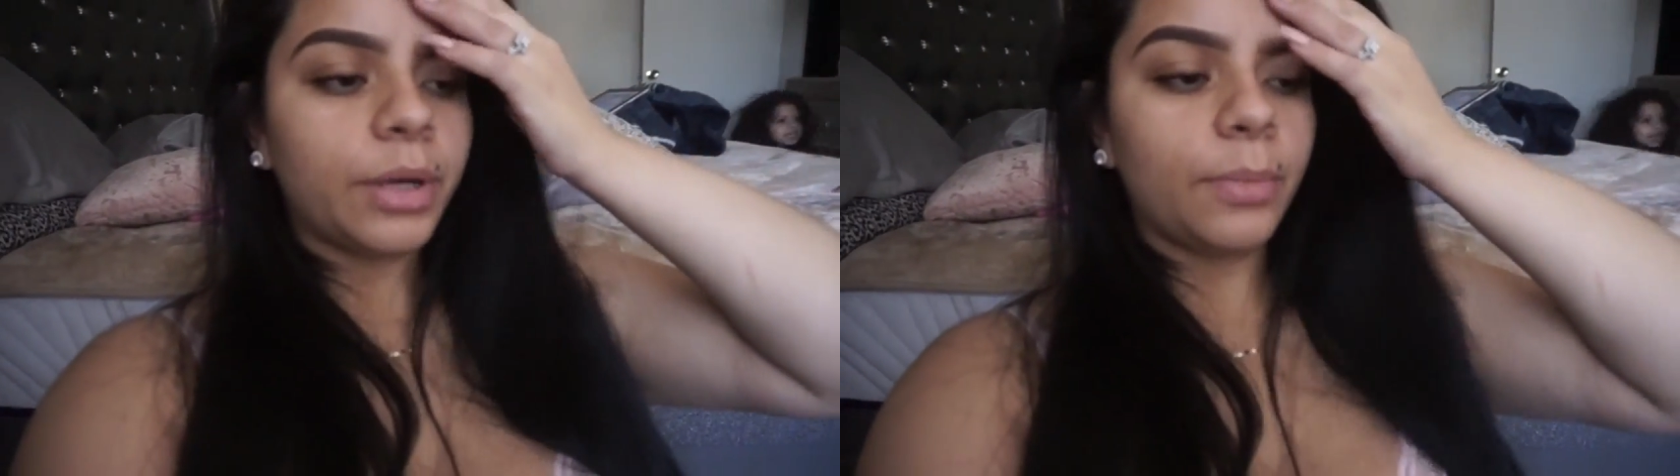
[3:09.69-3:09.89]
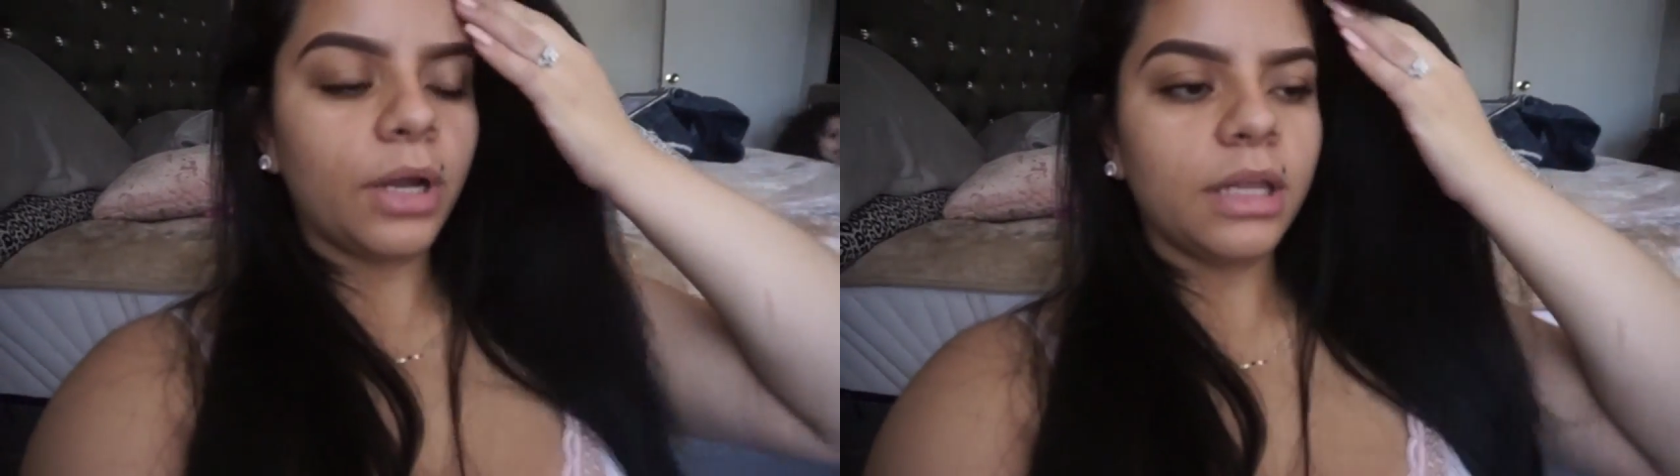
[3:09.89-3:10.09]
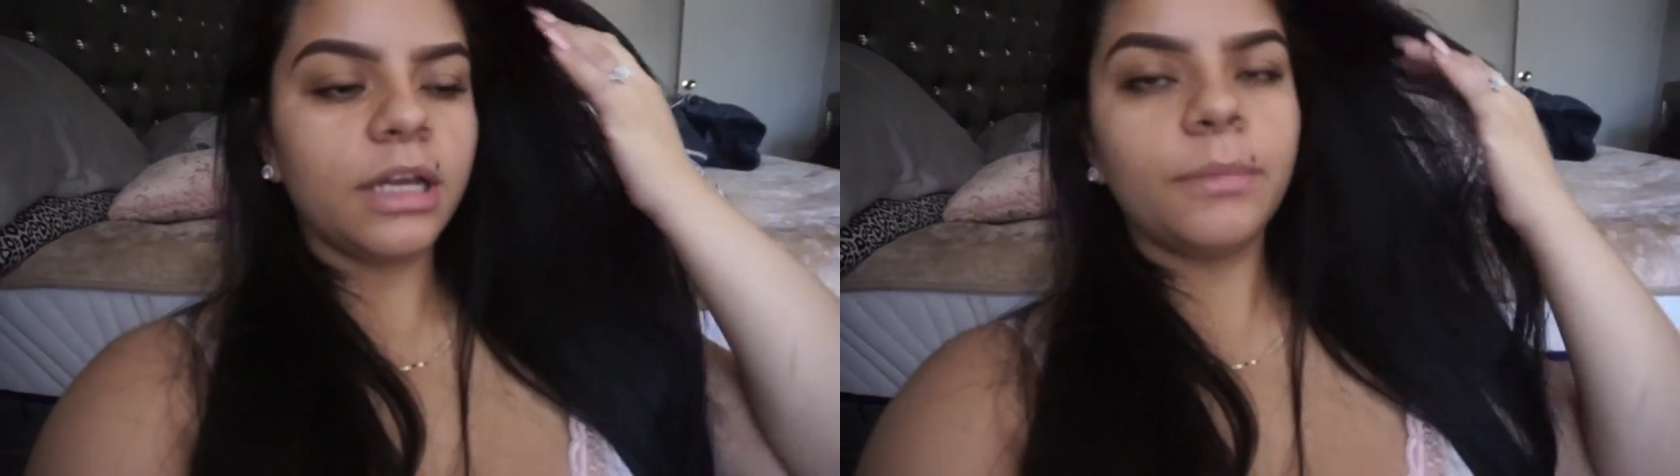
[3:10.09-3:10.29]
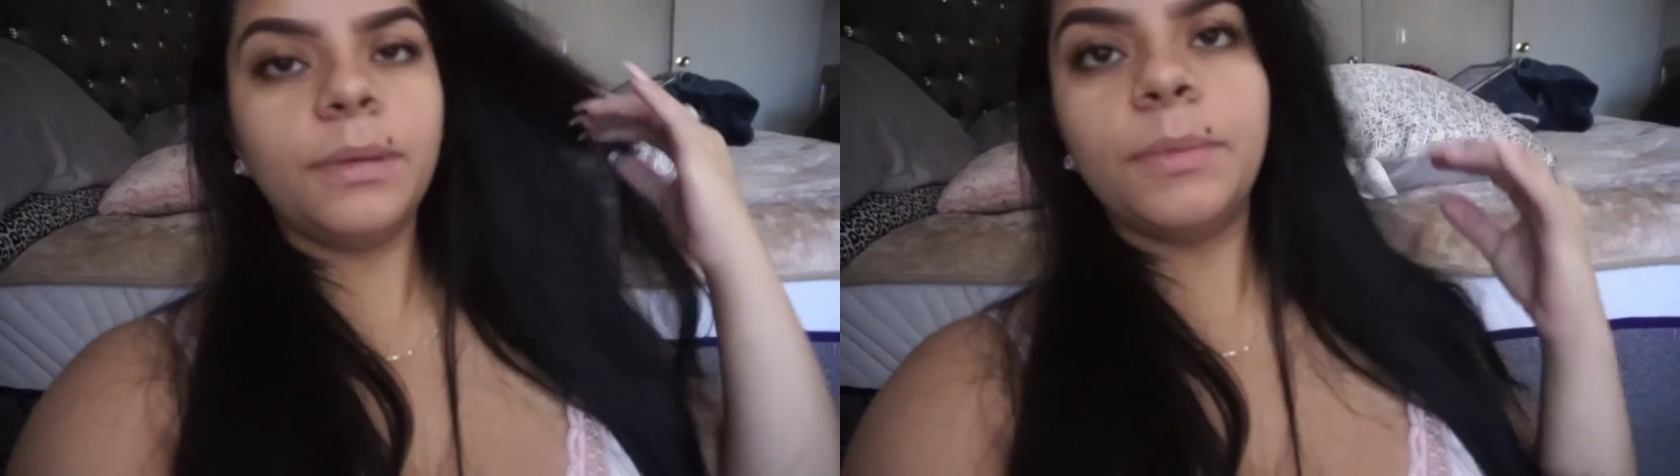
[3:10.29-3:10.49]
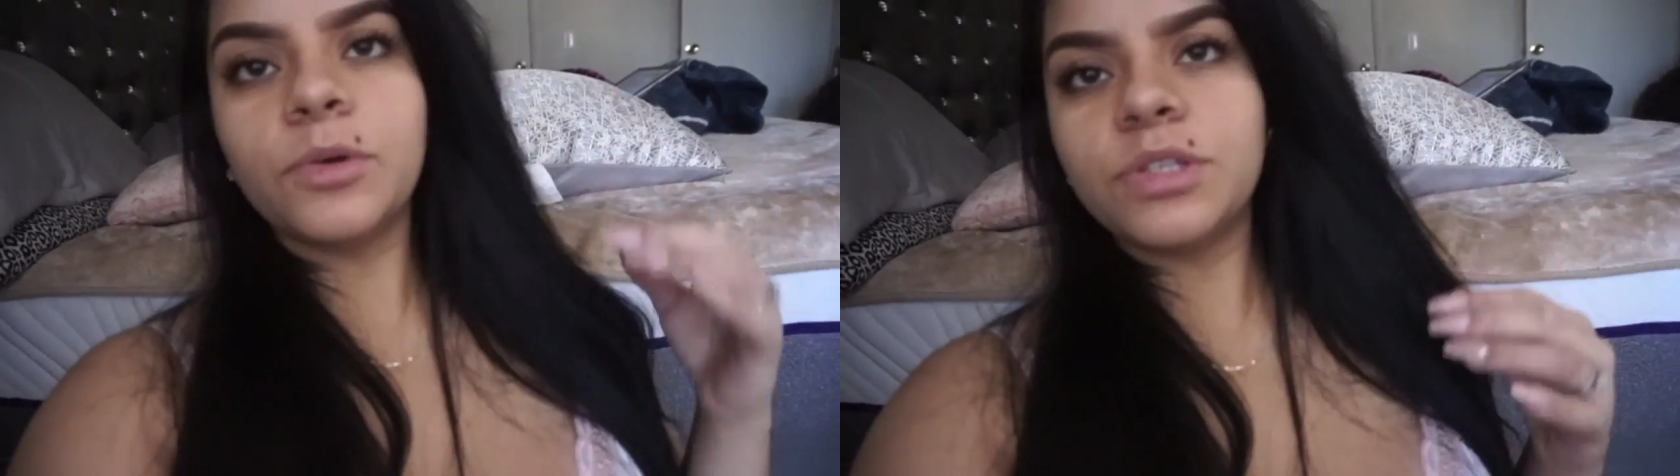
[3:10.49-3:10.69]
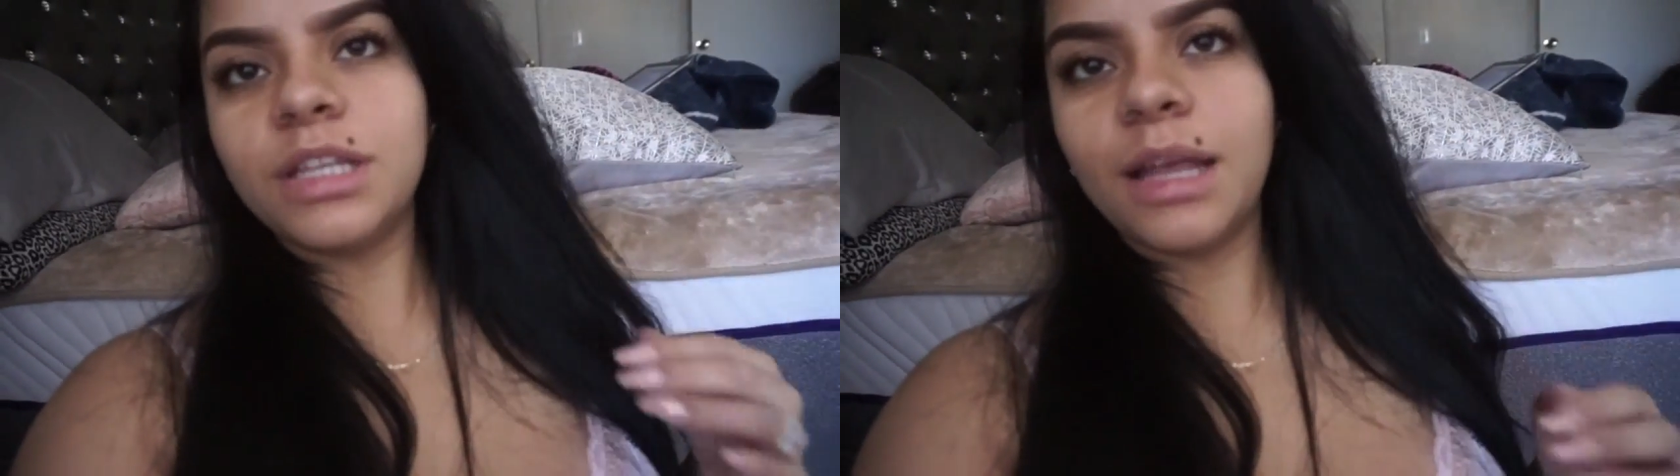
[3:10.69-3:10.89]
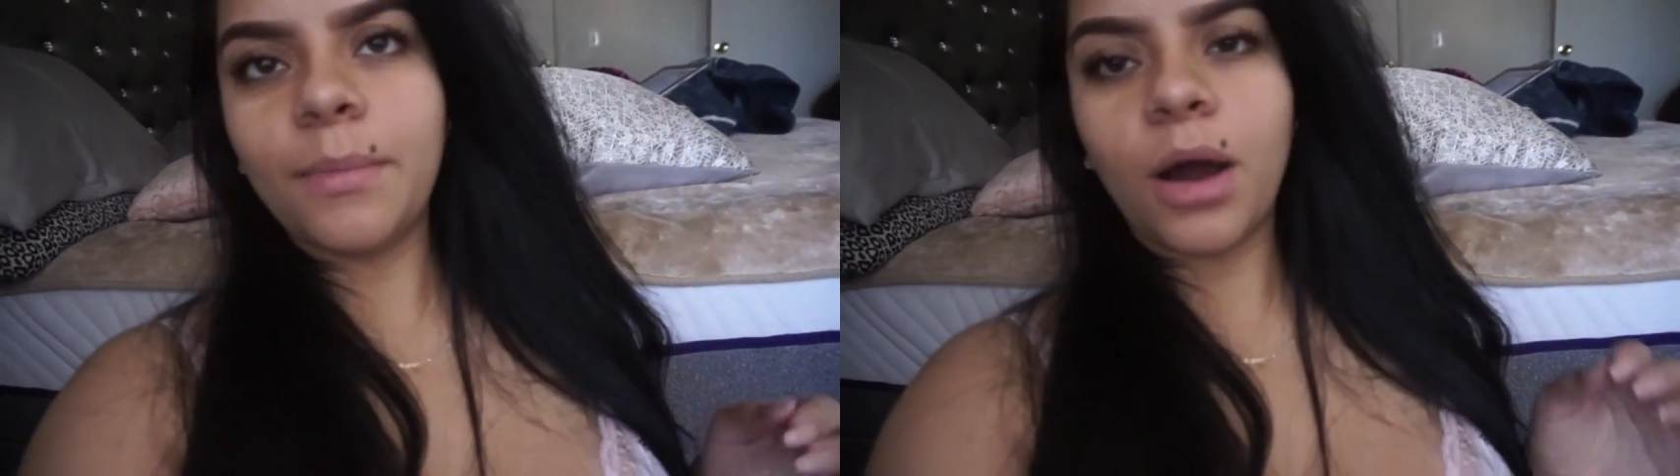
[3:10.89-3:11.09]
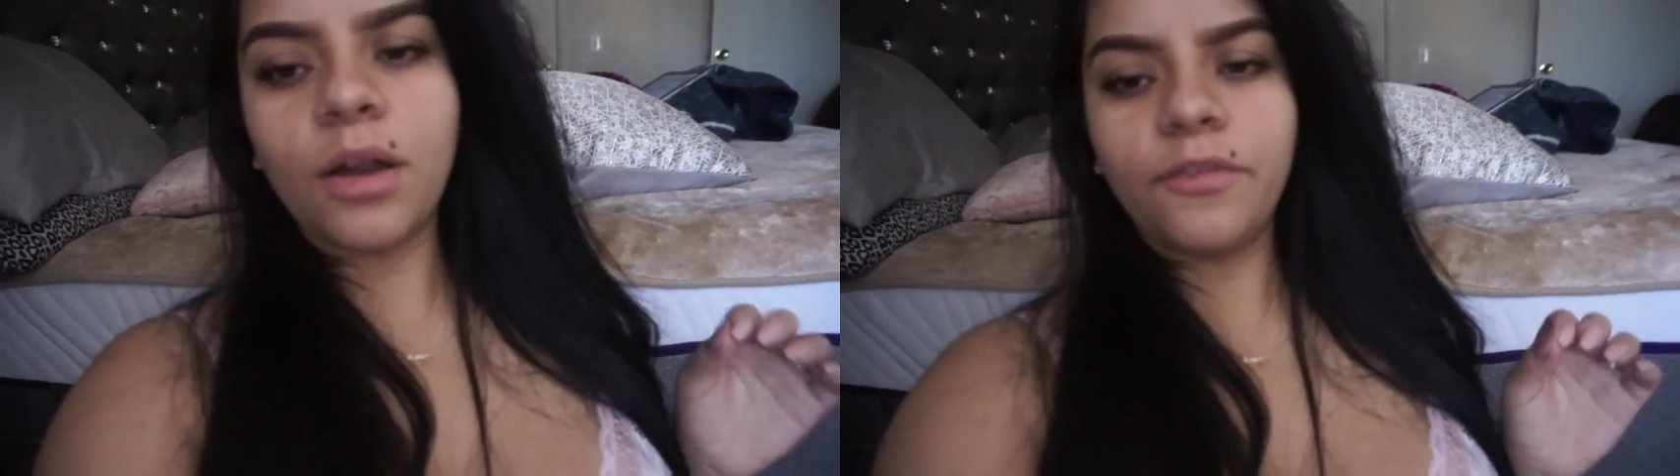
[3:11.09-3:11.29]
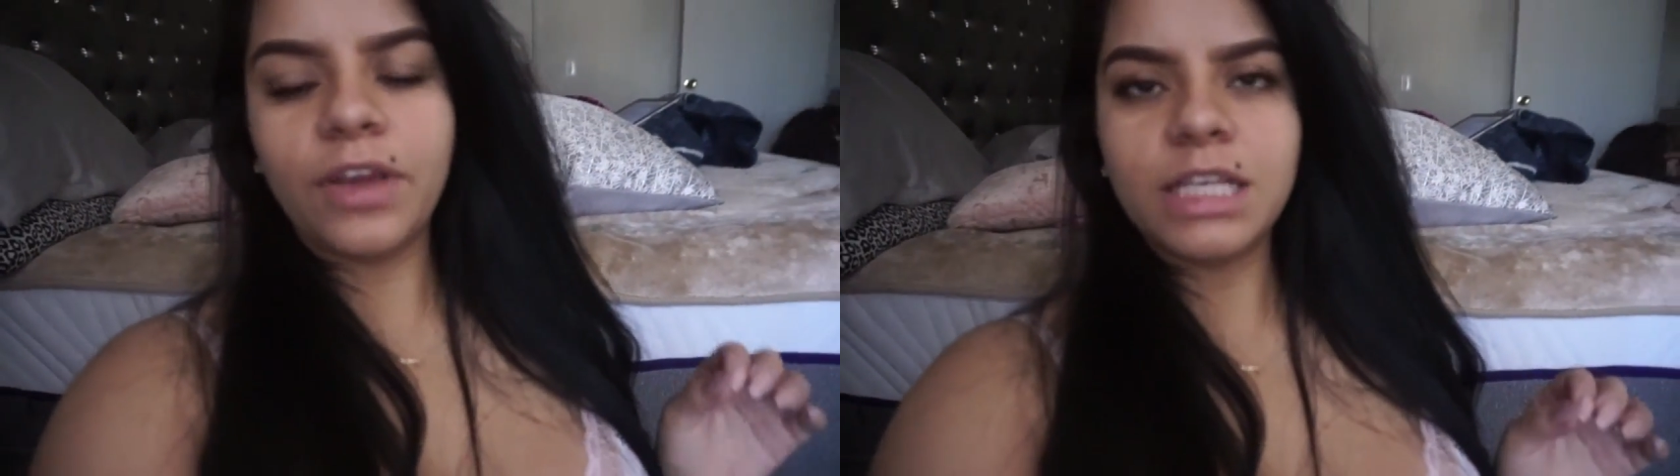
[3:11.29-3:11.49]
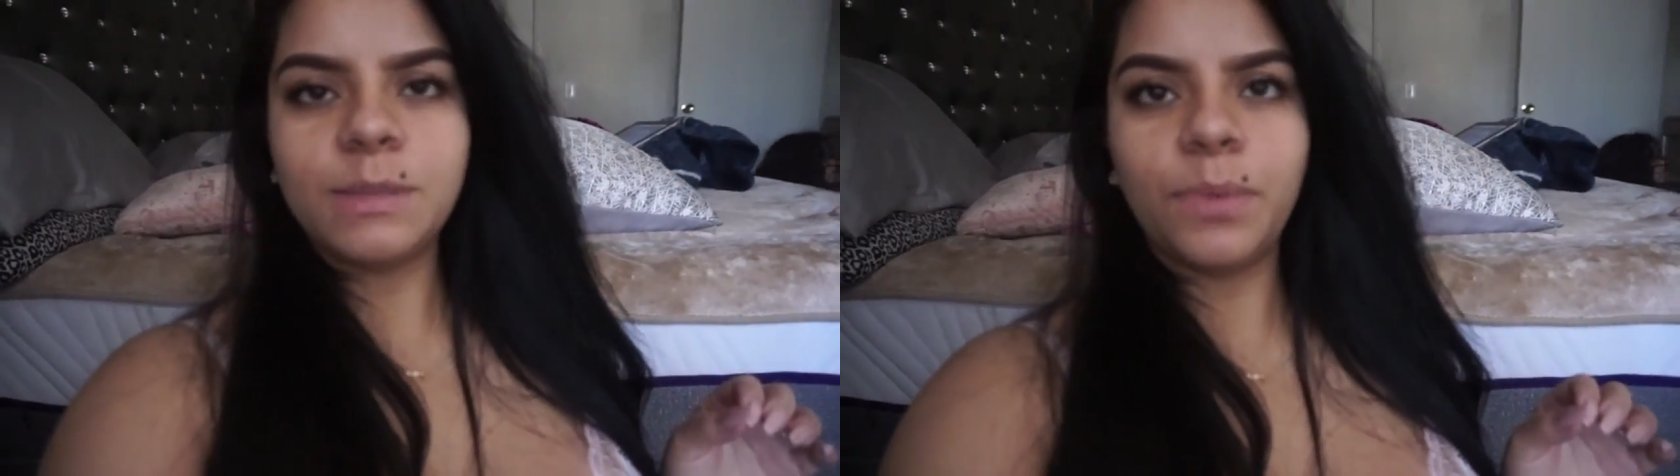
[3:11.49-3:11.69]
I'm probably gonna be posting them on
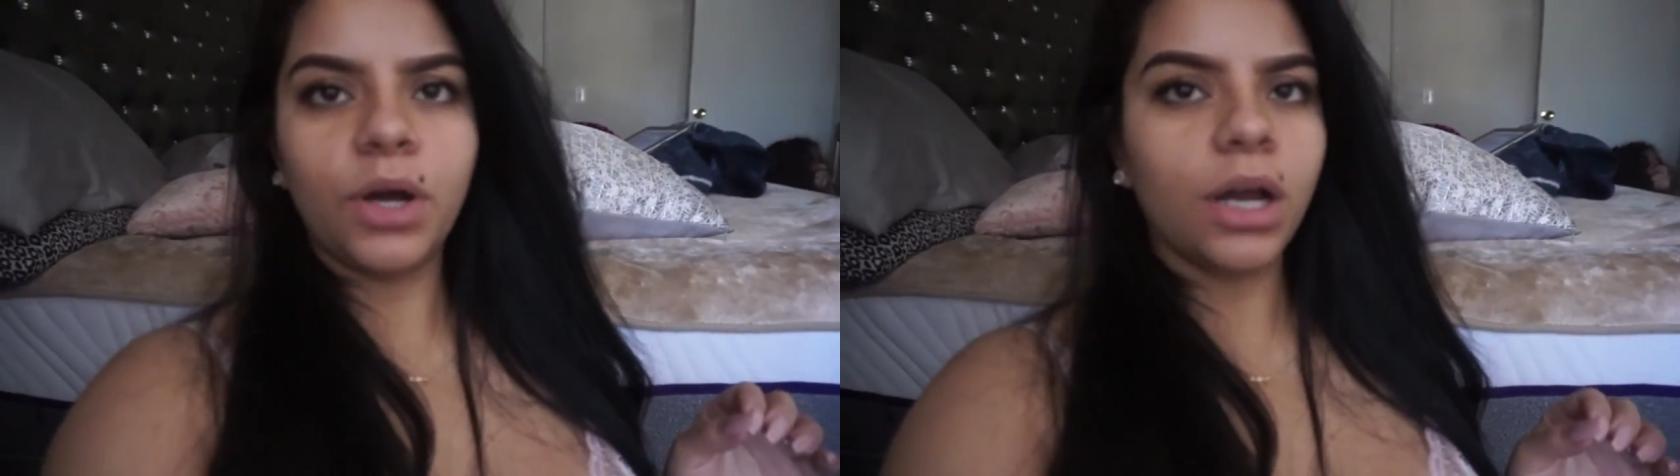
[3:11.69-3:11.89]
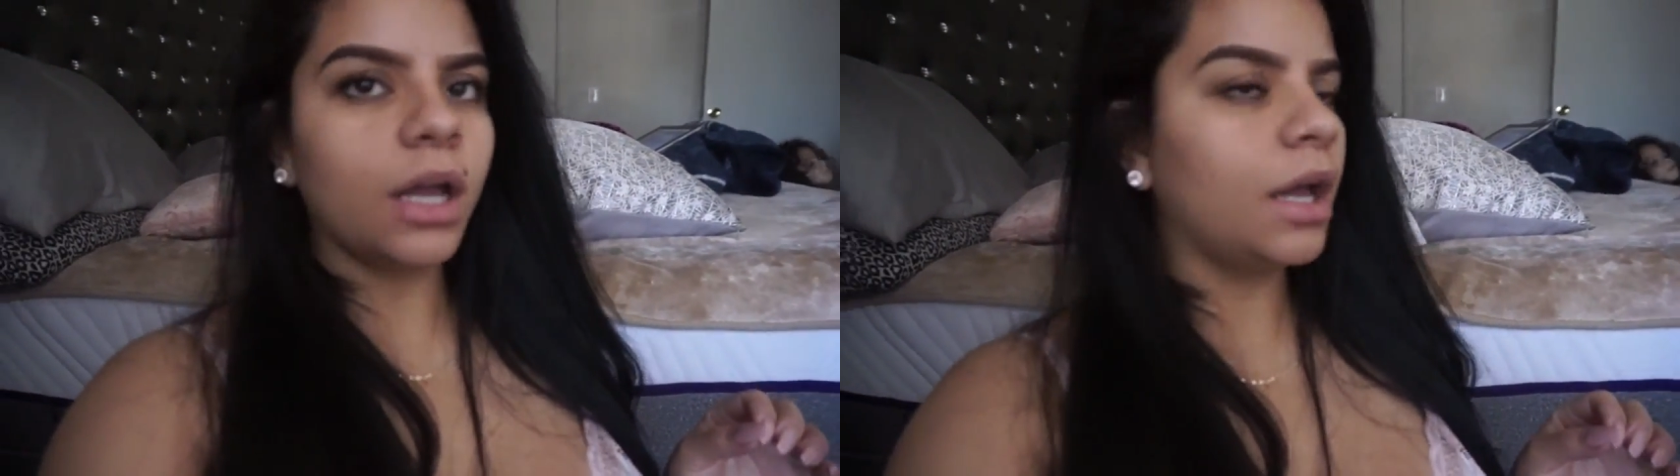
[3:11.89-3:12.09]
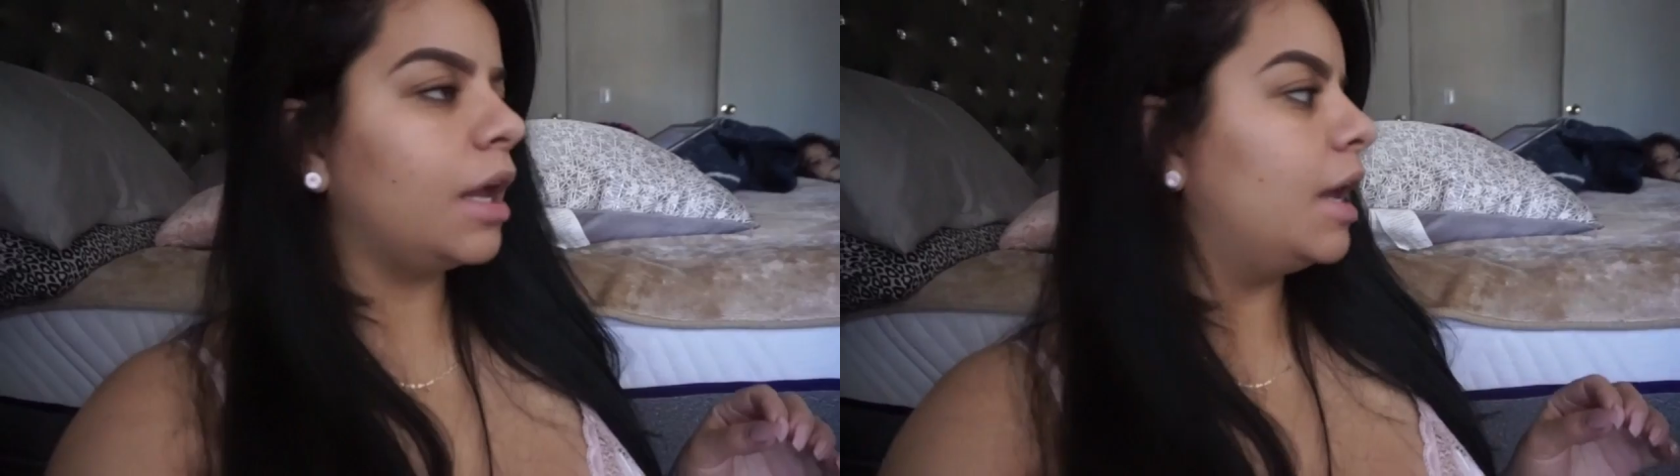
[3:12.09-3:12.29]
Facebook